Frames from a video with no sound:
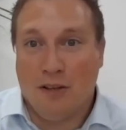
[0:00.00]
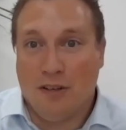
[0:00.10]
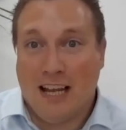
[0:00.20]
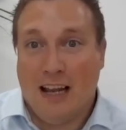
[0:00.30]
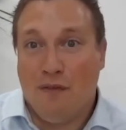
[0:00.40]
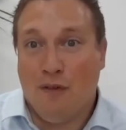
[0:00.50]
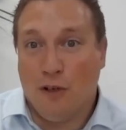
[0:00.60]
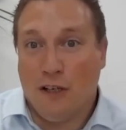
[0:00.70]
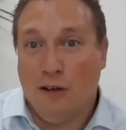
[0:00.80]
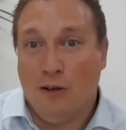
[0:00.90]
under
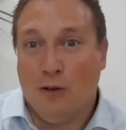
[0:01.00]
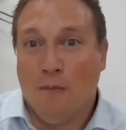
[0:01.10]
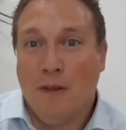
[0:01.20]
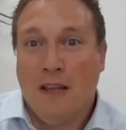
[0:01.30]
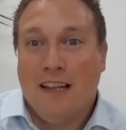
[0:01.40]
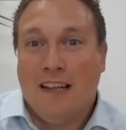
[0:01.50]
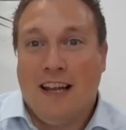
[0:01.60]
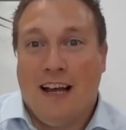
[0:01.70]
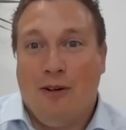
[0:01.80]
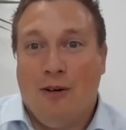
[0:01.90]
Californian law.
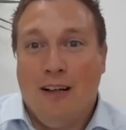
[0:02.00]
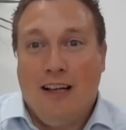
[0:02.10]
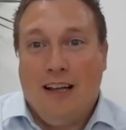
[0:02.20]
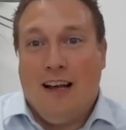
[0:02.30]
Now,